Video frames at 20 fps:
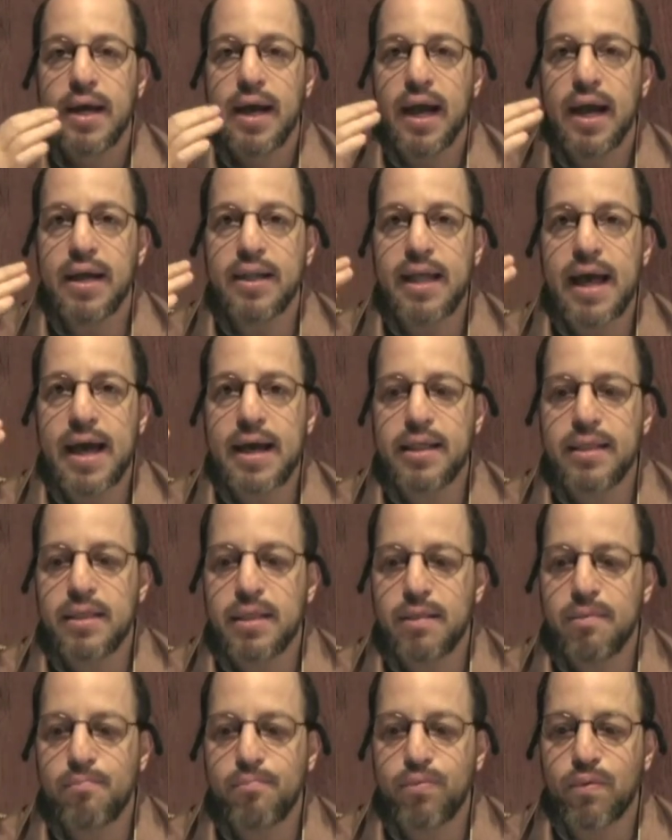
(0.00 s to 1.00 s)
He
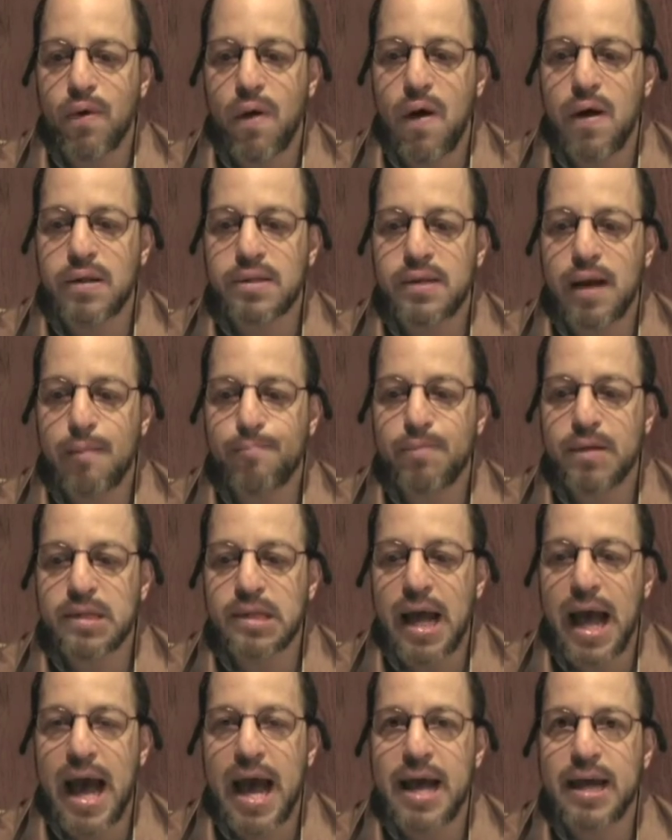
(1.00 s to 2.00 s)
then brought up his
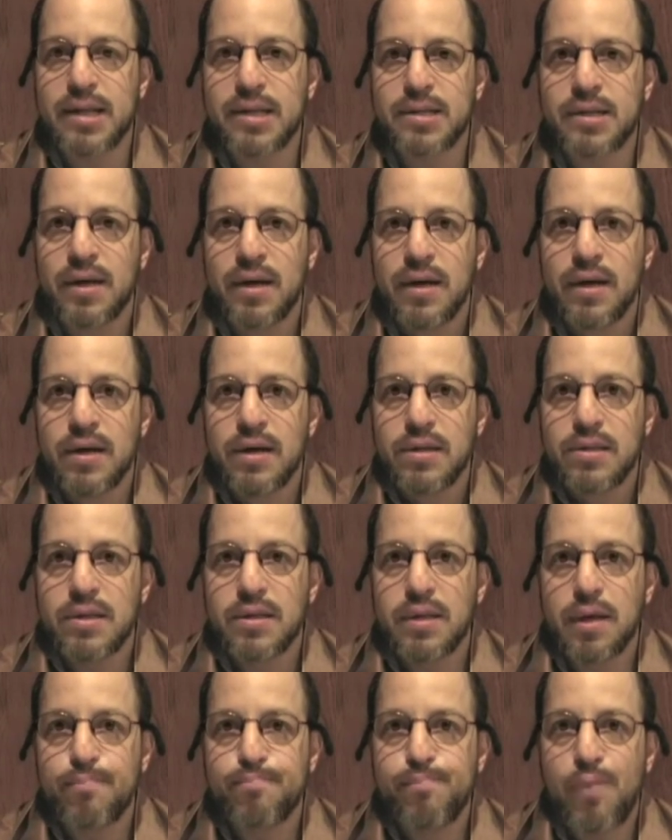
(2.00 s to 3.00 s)
hand to
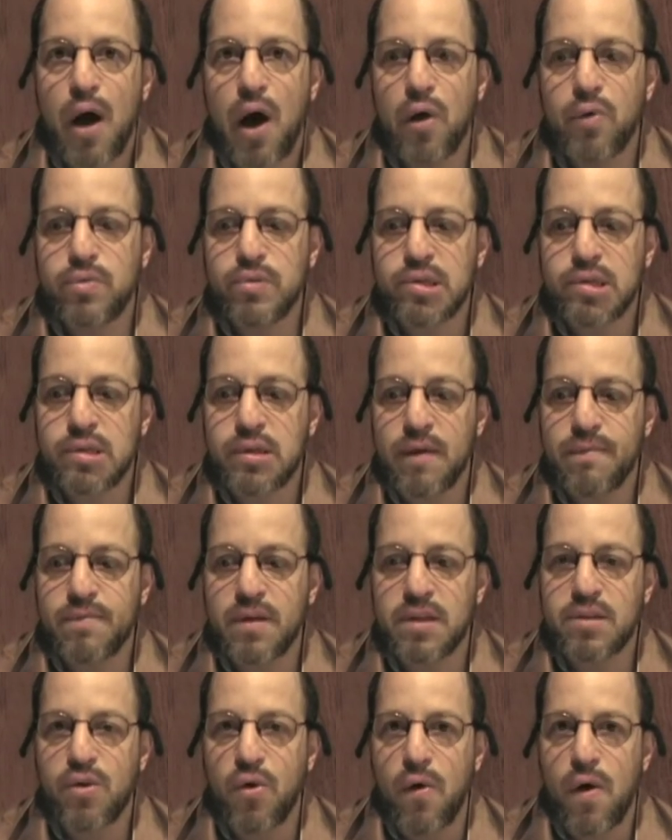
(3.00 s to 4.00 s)
the post of
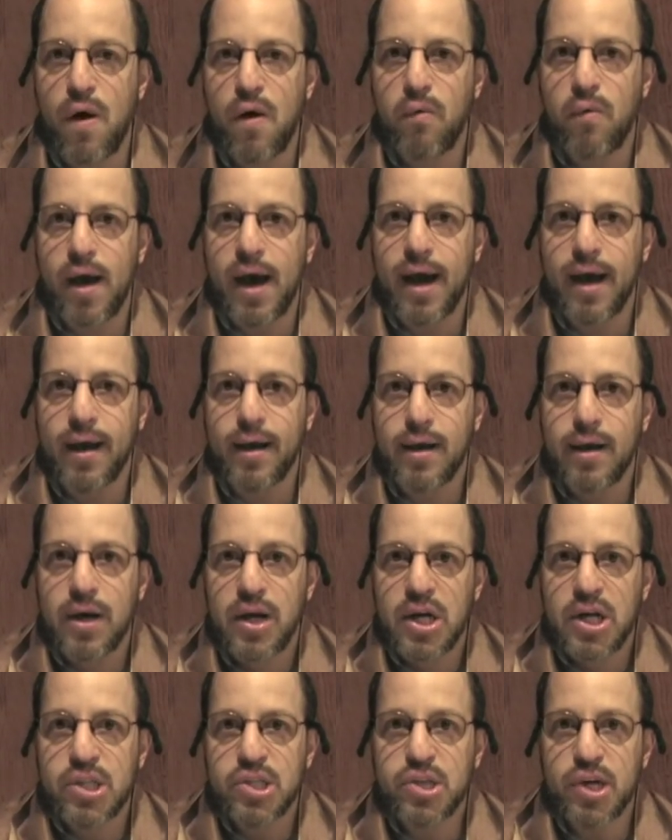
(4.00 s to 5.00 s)
the doorway
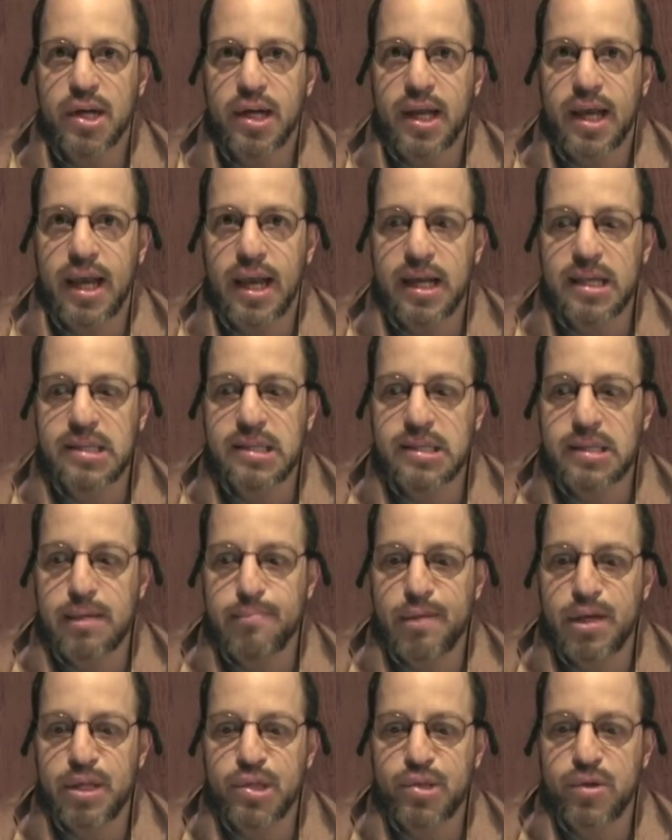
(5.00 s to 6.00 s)
to kiss the
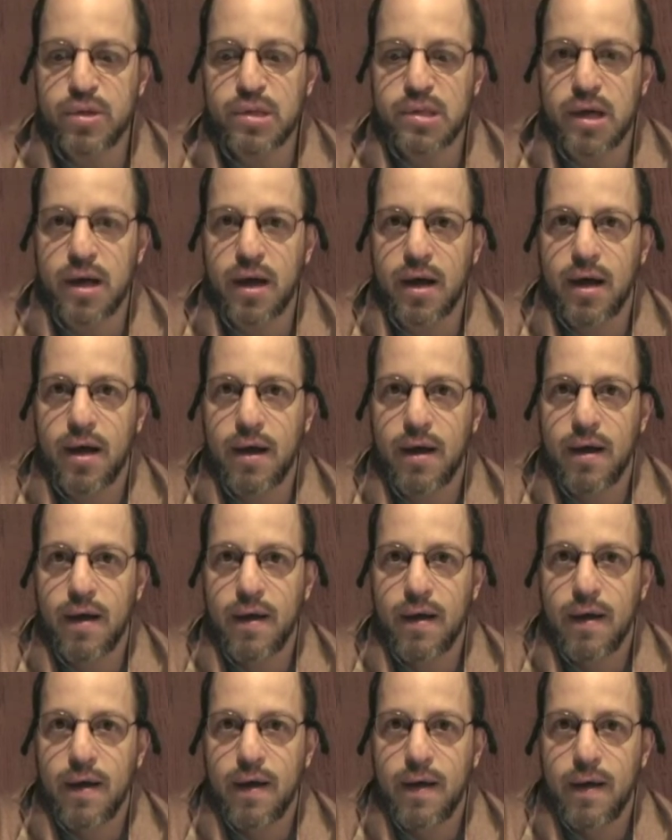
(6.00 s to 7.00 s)
mezuzah.
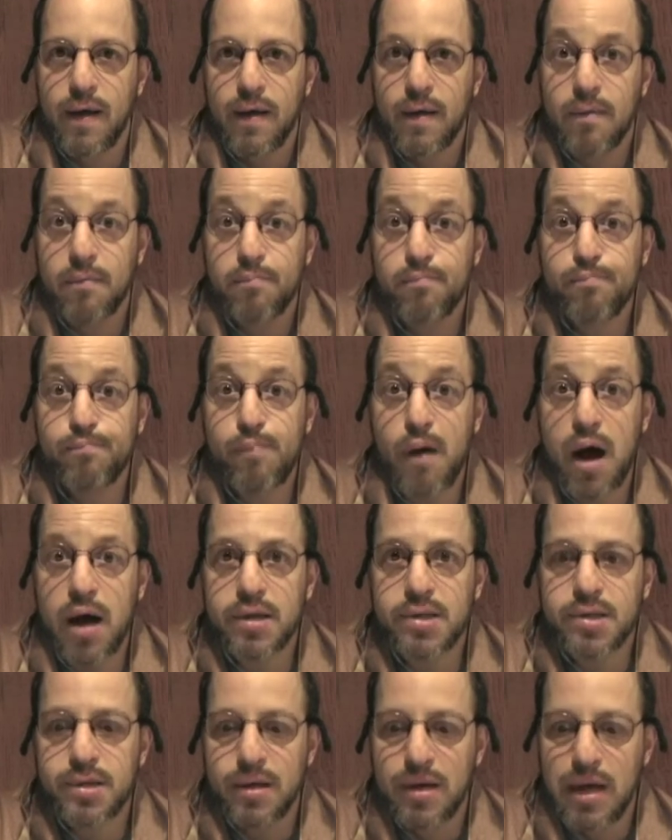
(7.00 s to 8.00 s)

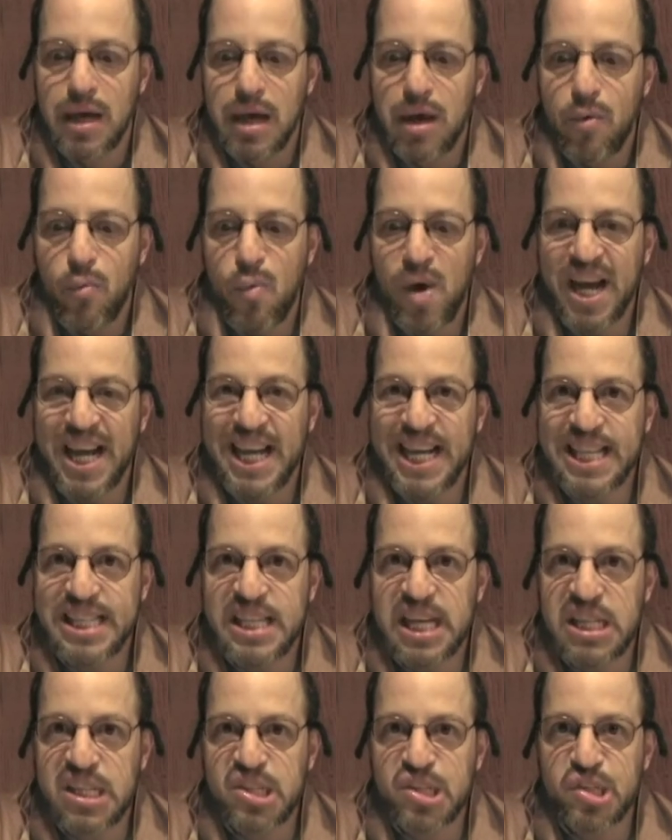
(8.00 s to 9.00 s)
But when he
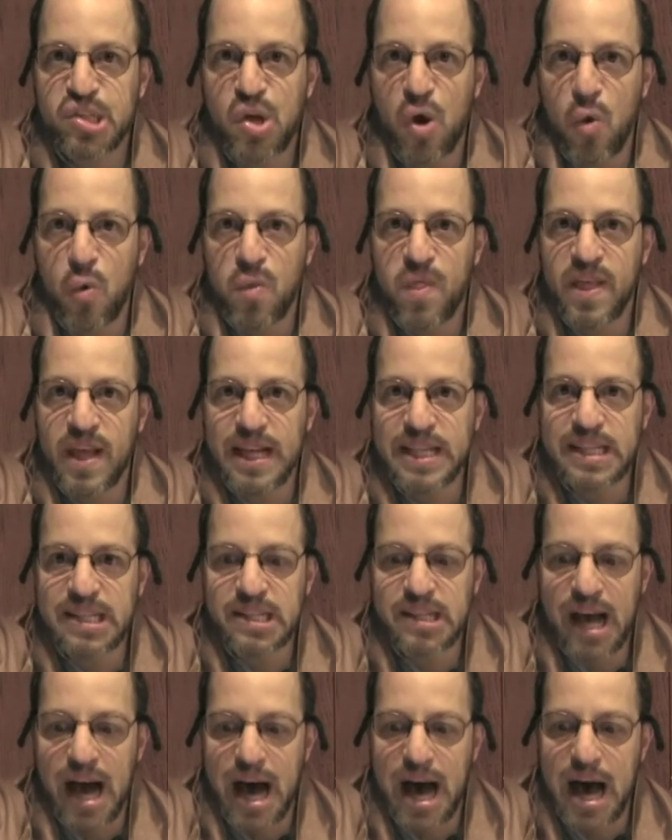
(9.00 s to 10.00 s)
did so this
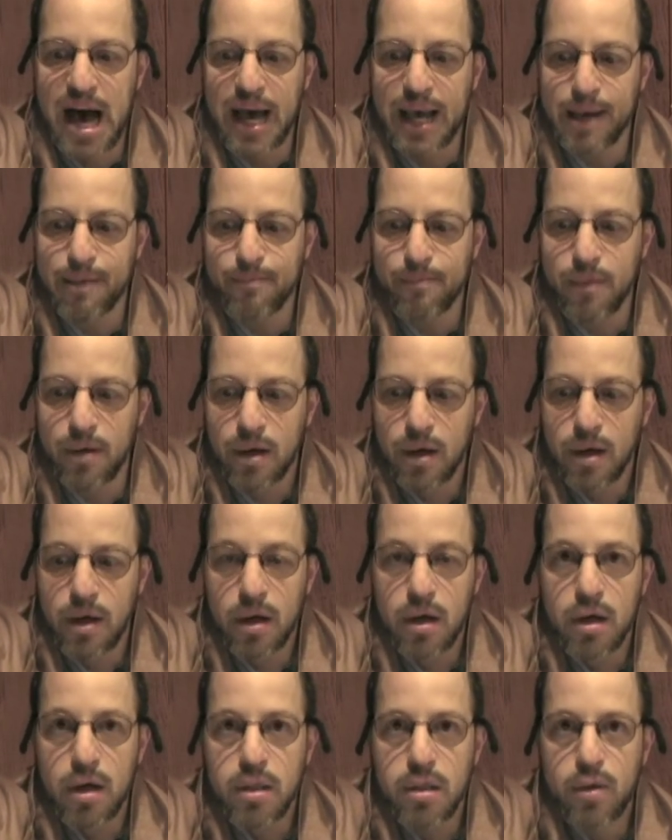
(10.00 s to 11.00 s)
time,
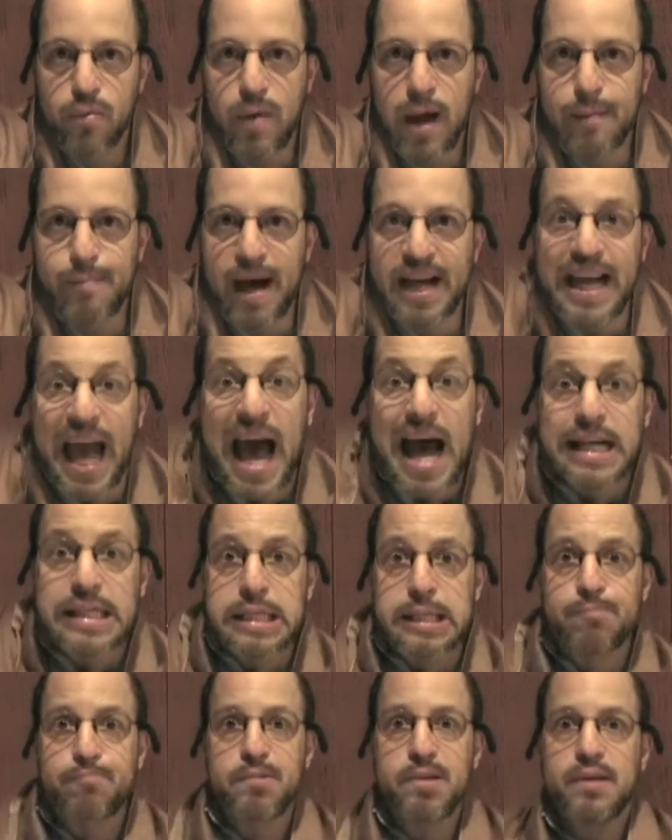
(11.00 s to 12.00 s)
the rabbi
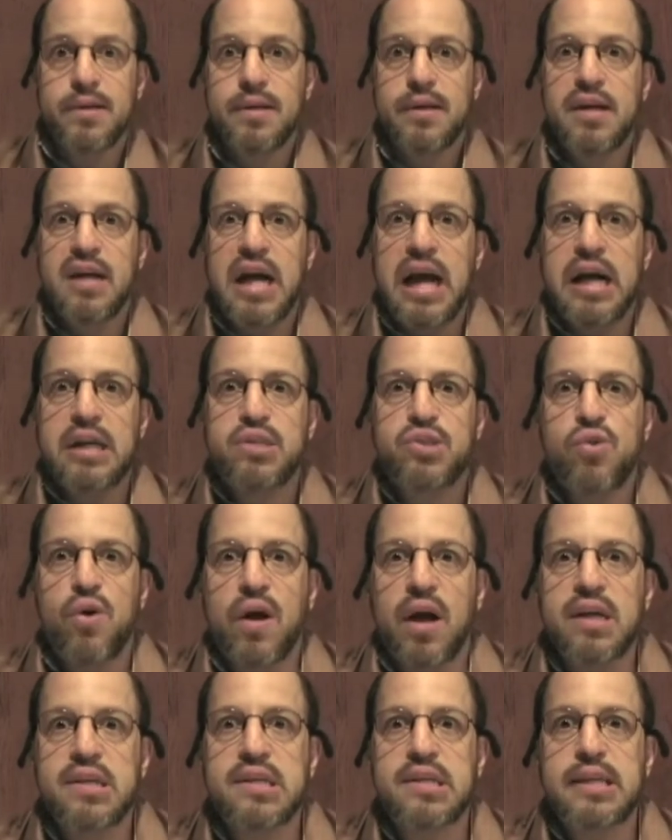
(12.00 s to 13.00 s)
gasped and
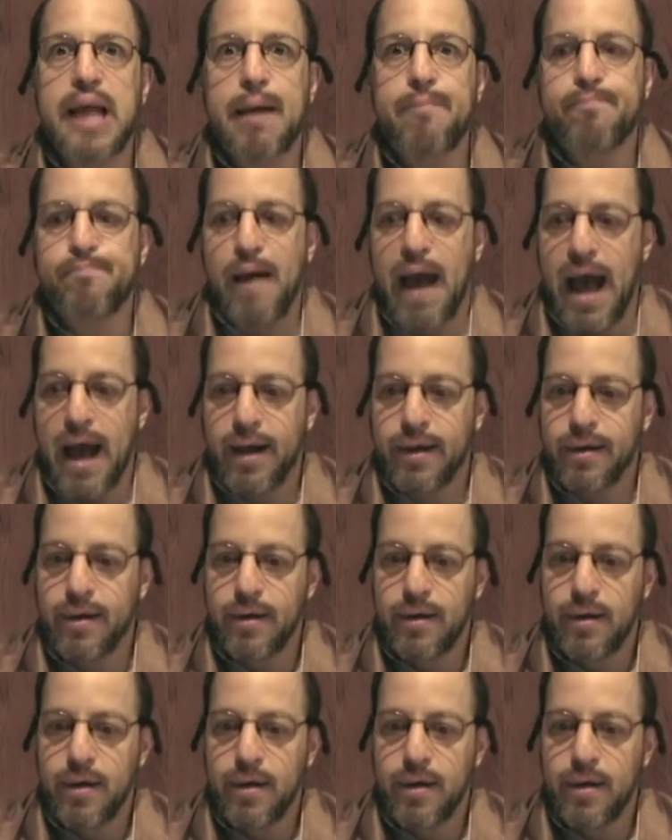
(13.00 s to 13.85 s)
took a step back.